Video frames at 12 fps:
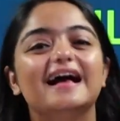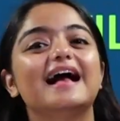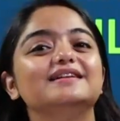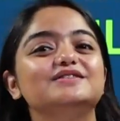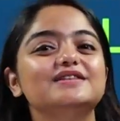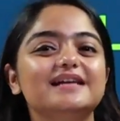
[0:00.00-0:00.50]

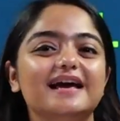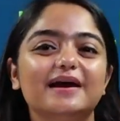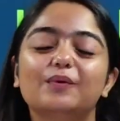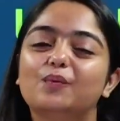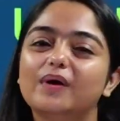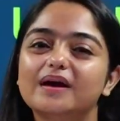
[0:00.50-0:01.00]
And today
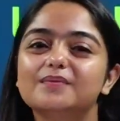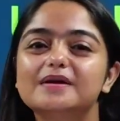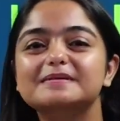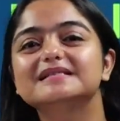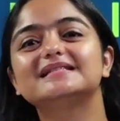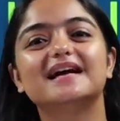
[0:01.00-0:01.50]
we will
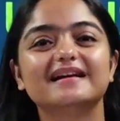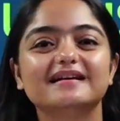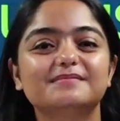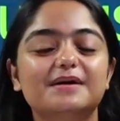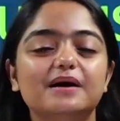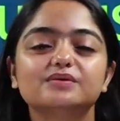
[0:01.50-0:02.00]
be studying
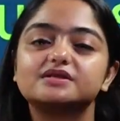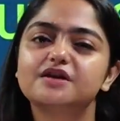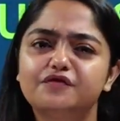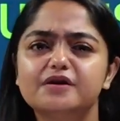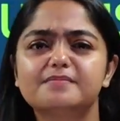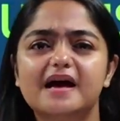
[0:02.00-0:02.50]
about
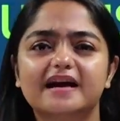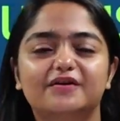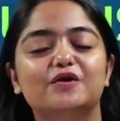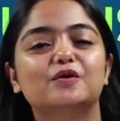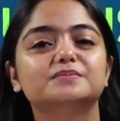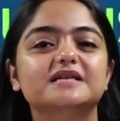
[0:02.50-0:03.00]
different
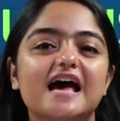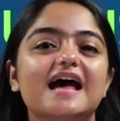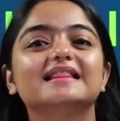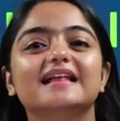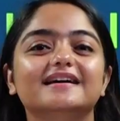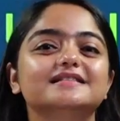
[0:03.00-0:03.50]
microbes
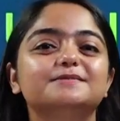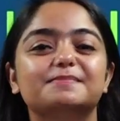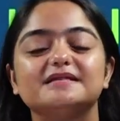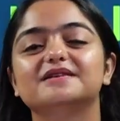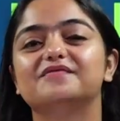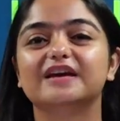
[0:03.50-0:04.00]
and their
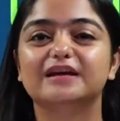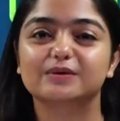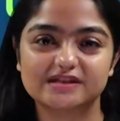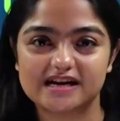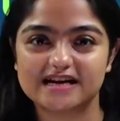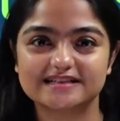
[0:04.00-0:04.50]
specific
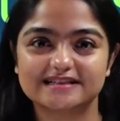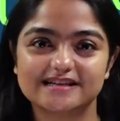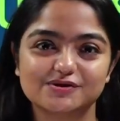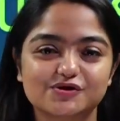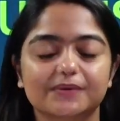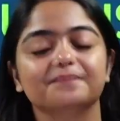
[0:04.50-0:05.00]

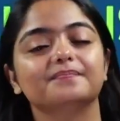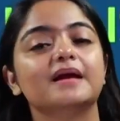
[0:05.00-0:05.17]
utilization.